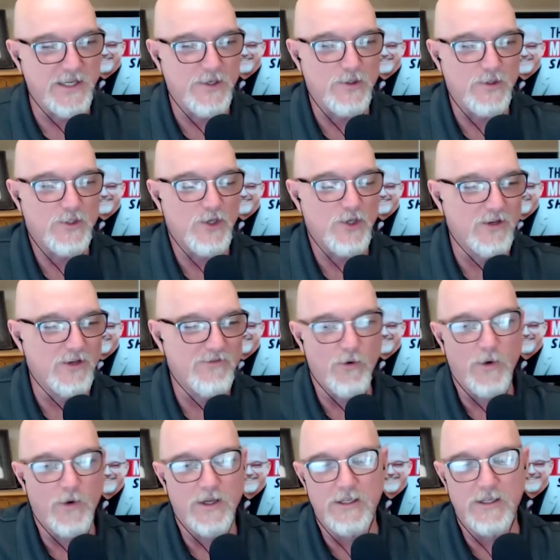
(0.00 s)
Thank you so much
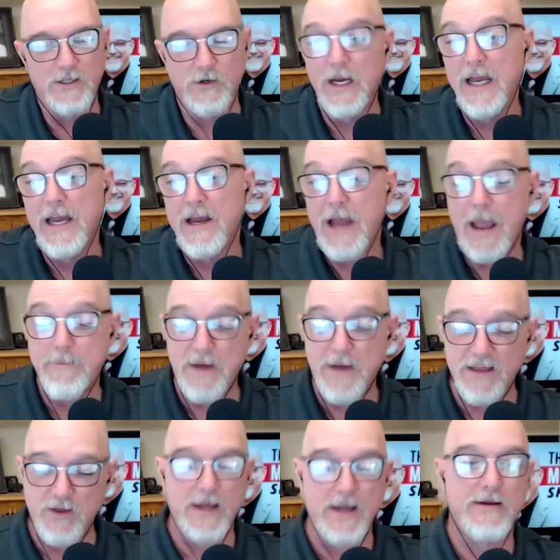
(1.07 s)
for what you do. And
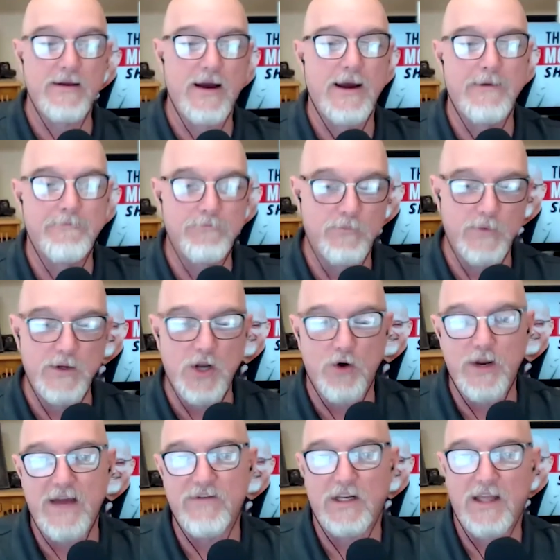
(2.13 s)
by the way, we
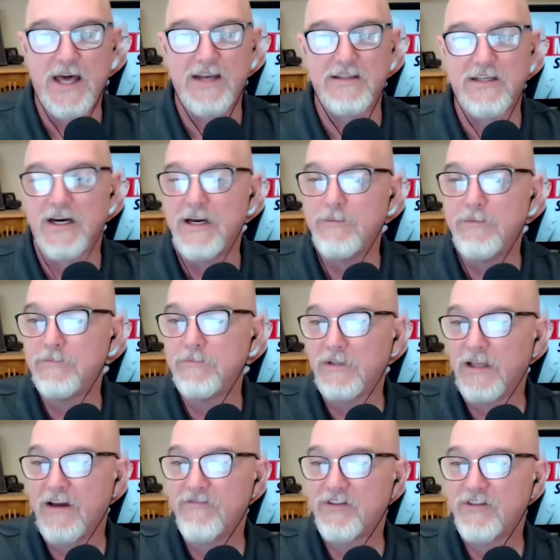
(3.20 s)
don't have a lot of time
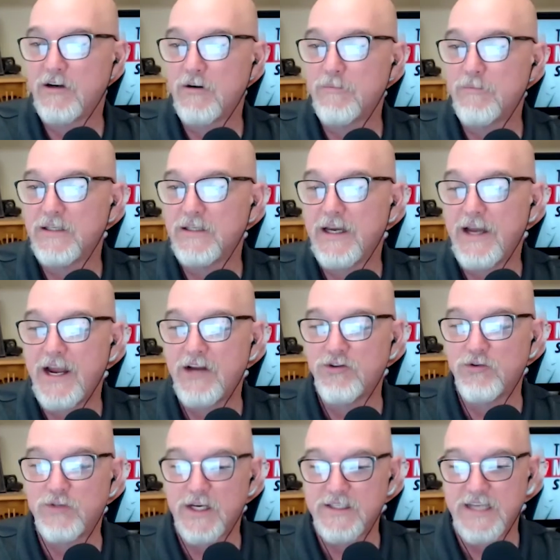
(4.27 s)
left here, but
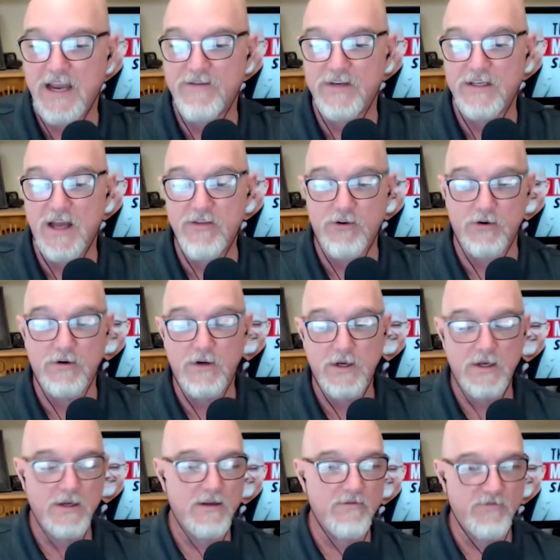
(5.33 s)
Andrew does have another
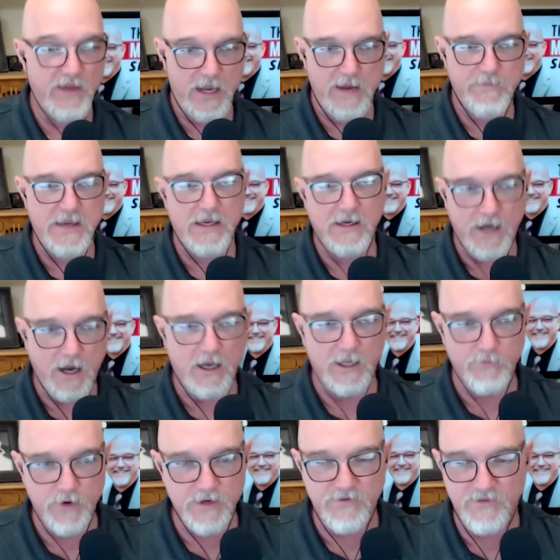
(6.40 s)
VIP
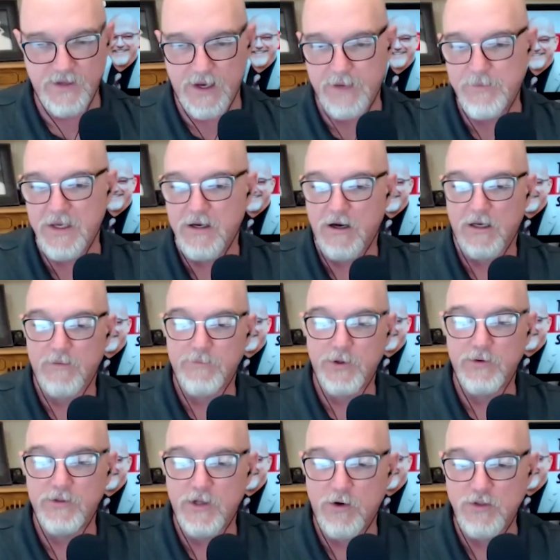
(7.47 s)
column, written VIP column.
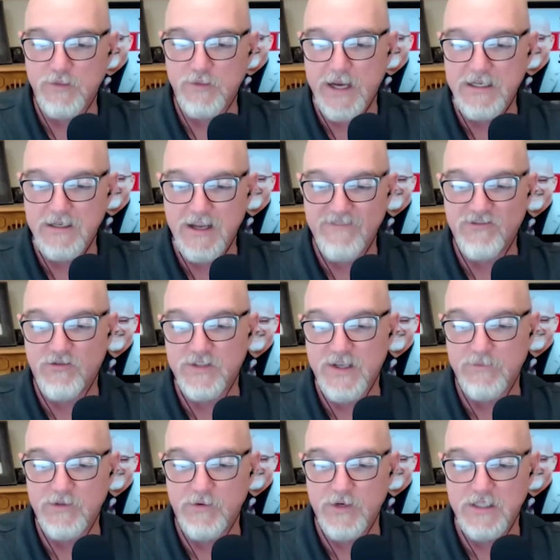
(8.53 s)
Putin owns Biden after
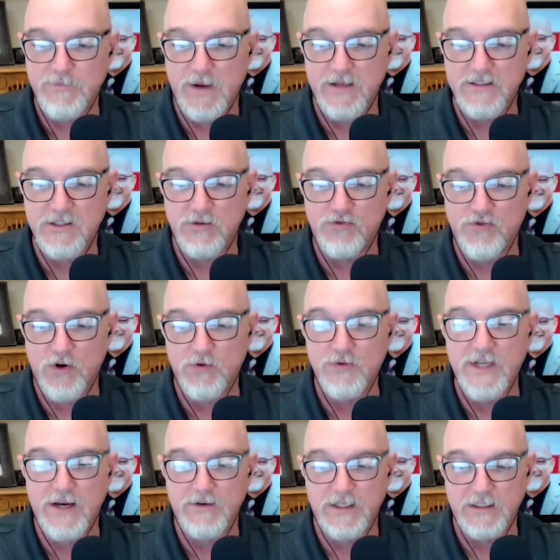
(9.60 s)
his empty response to
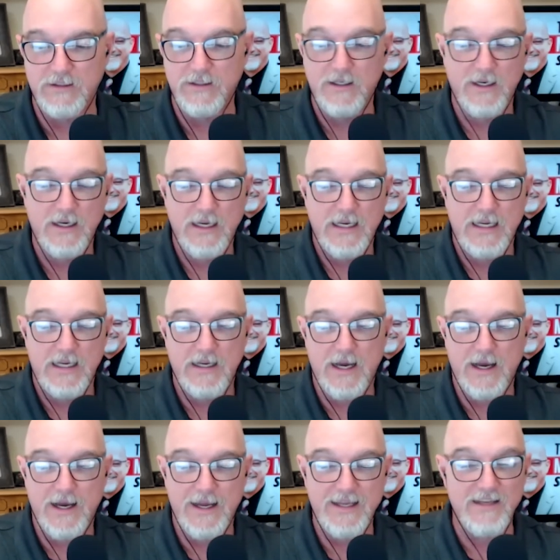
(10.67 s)
drone downing
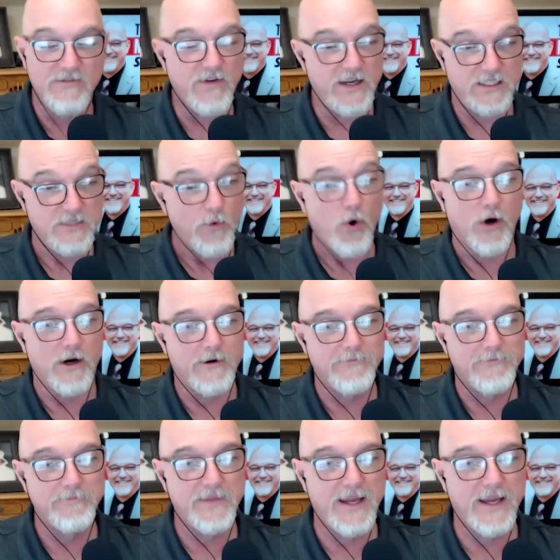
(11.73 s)
invites more.